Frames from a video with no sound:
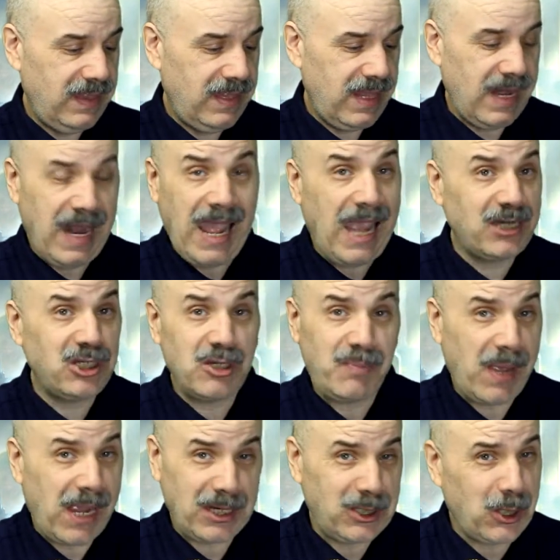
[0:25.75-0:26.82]
an
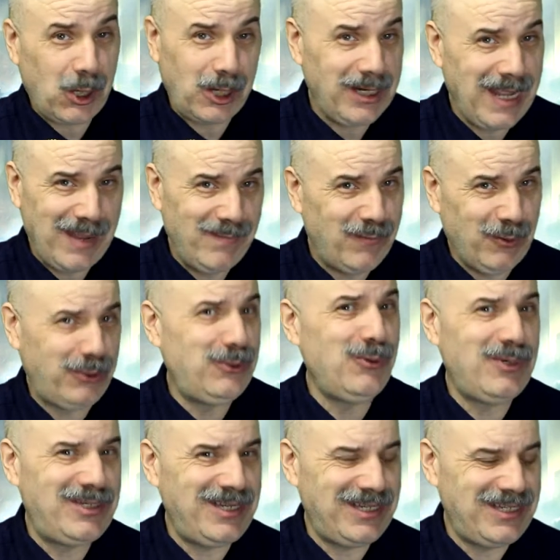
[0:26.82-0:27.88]
action-packed card game for 2 to
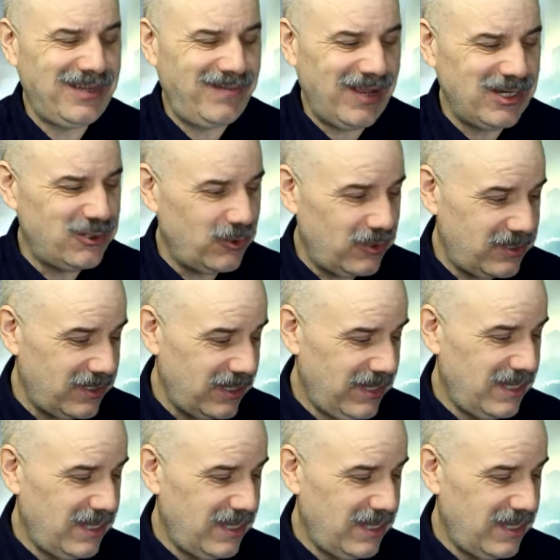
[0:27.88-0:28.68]
6 adventurers.